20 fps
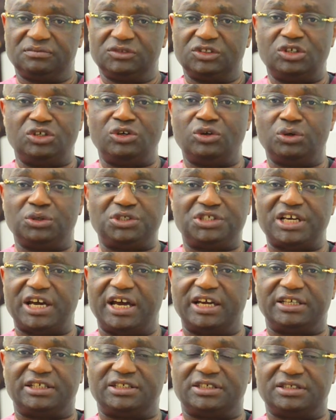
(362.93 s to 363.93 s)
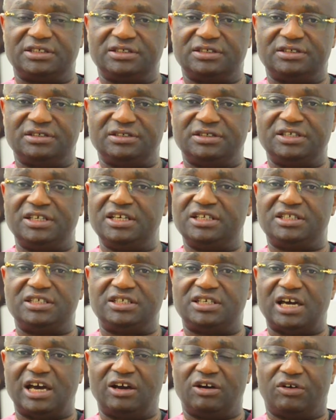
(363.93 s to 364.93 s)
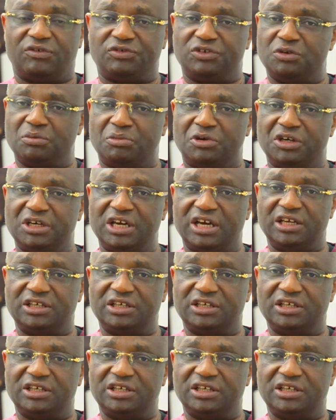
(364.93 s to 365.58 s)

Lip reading: No child need die of pneumonia